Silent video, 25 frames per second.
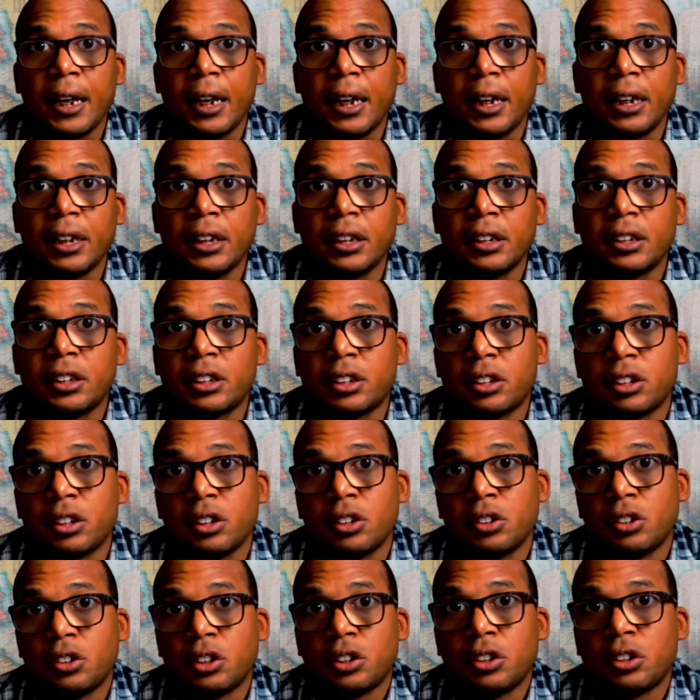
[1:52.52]
is
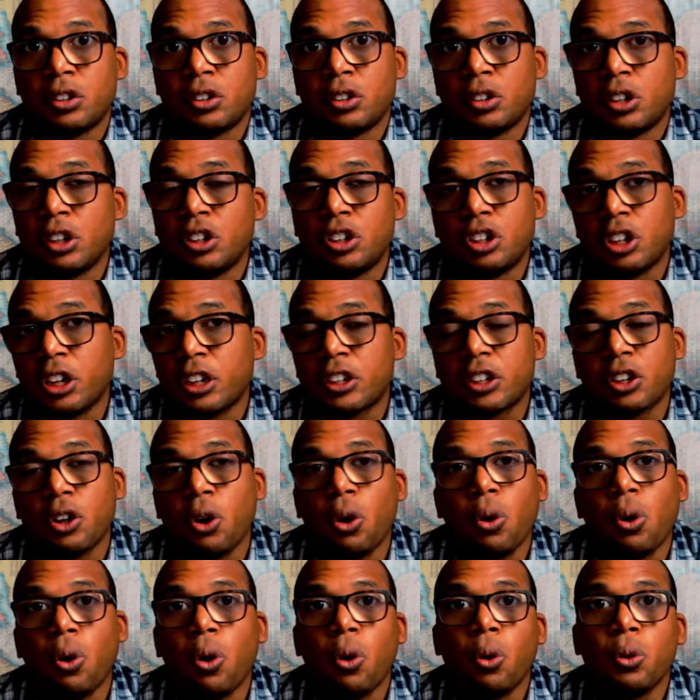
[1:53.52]
to just
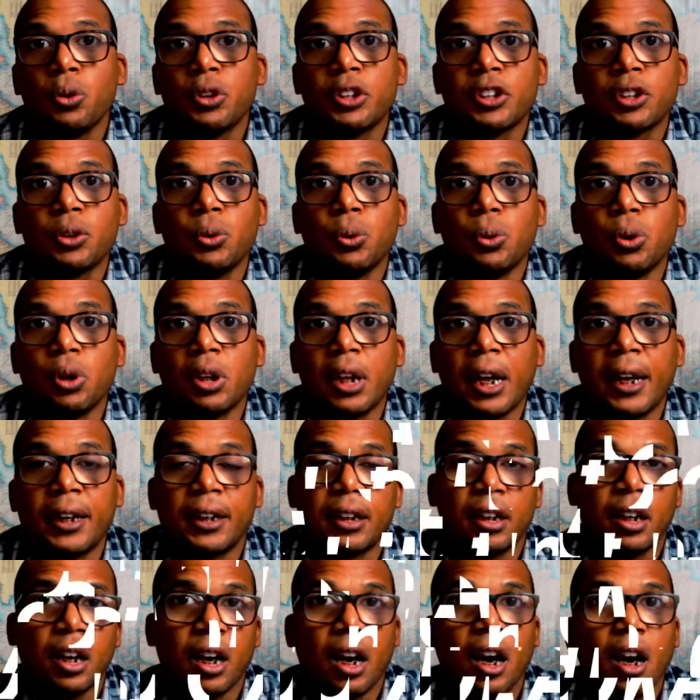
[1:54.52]
go old school and
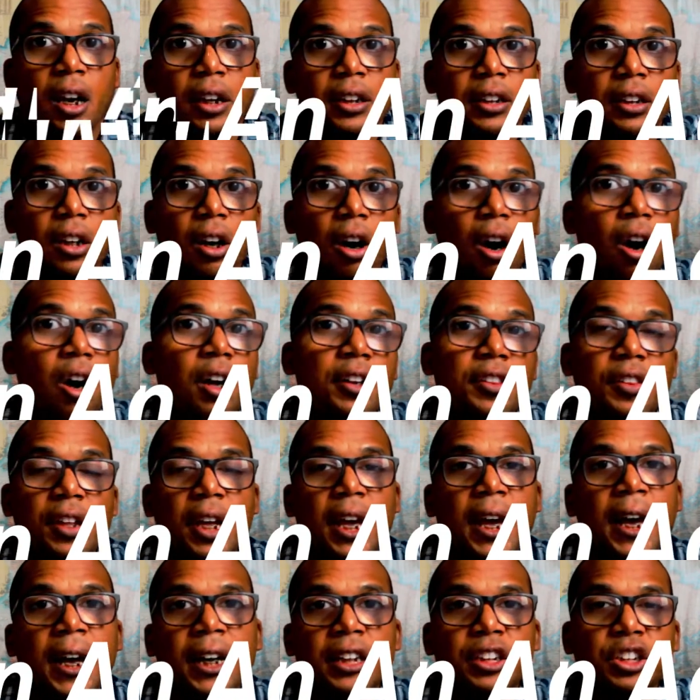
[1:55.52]
cut on
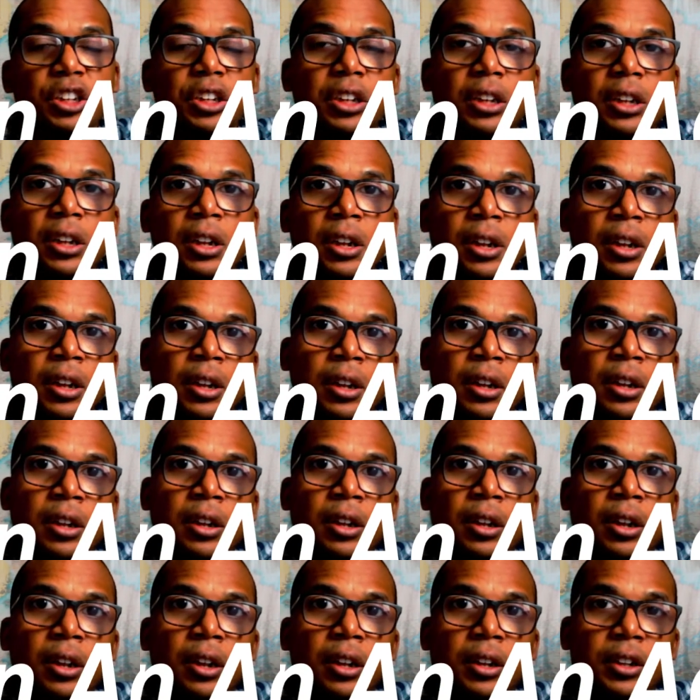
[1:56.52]
the action.
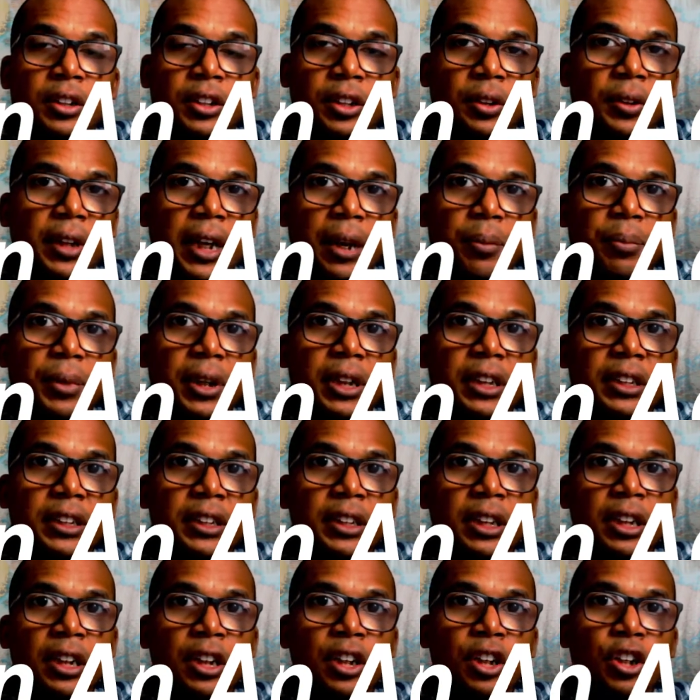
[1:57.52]
So that
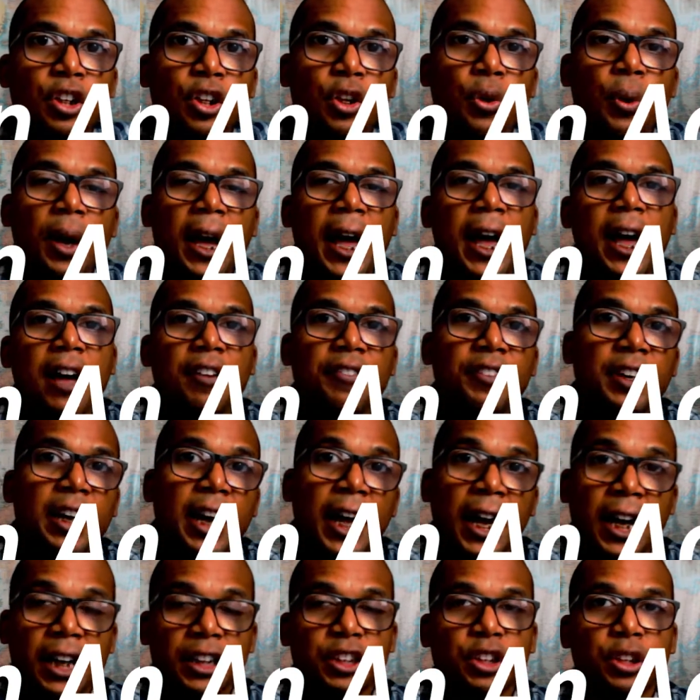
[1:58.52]
means you have an
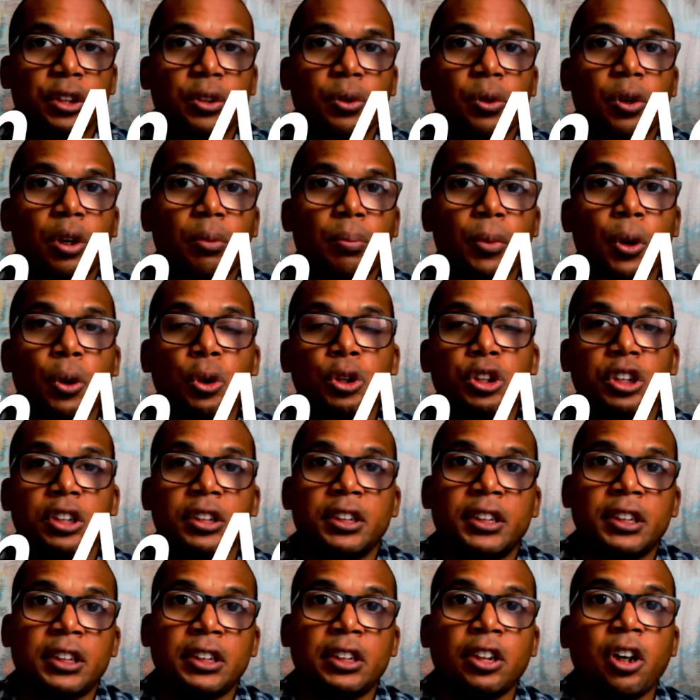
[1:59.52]
action or emotion
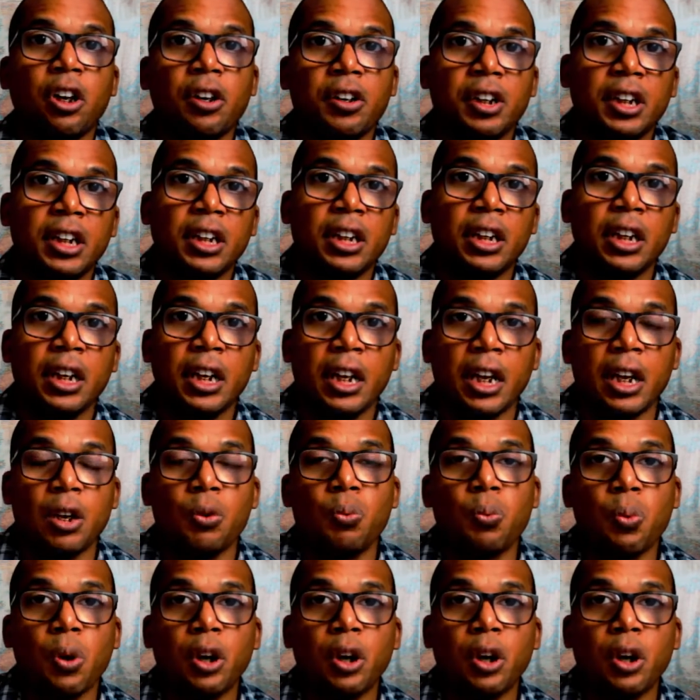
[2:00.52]
started in